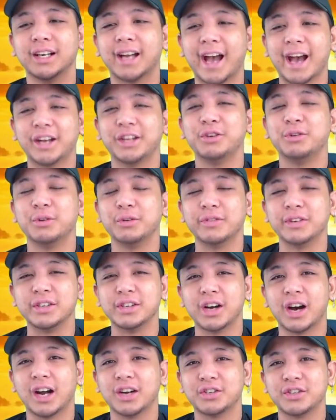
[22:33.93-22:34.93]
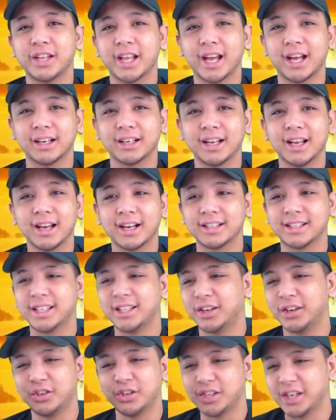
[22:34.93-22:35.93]
How do you even dodge that? Because I
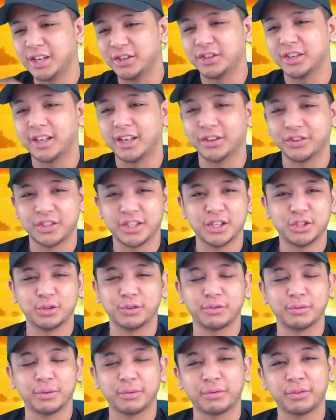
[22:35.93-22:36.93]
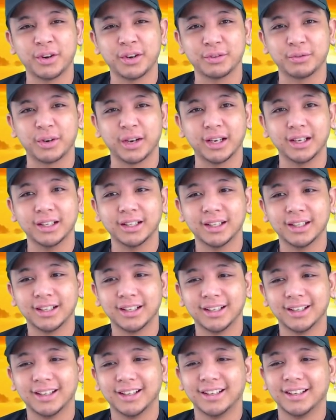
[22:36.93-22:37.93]
know he'll just hit you from the front, right?
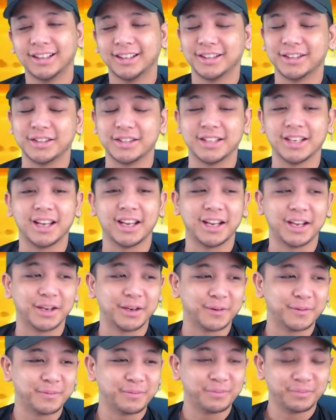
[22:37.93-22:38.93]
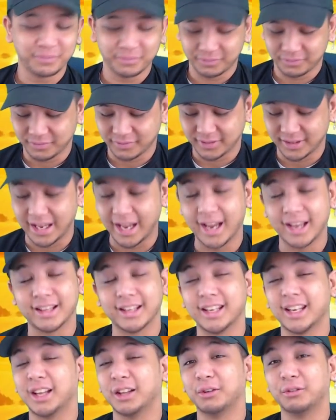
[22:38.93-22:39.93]
Damn. Hey,
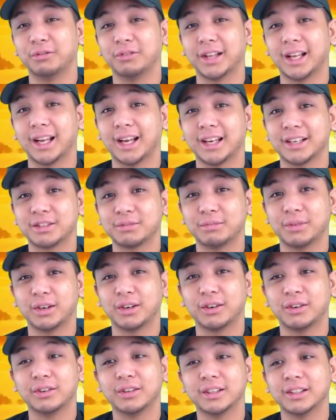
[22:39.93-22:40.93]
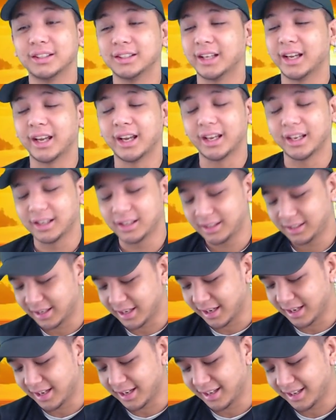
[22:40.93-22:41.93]
the yellow flash, bro. Hey.
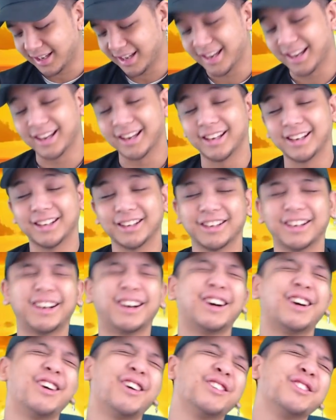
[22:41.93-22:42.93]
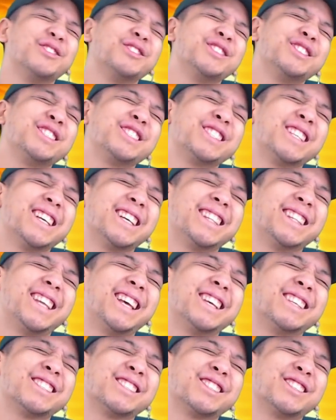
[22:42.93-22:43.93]
Oh, shit.
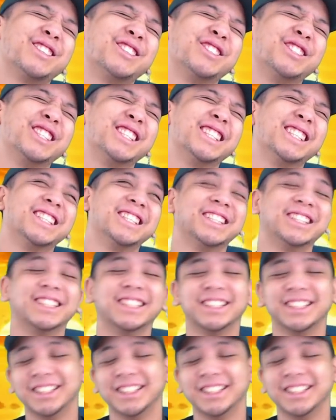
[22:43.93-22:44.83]
That's so good.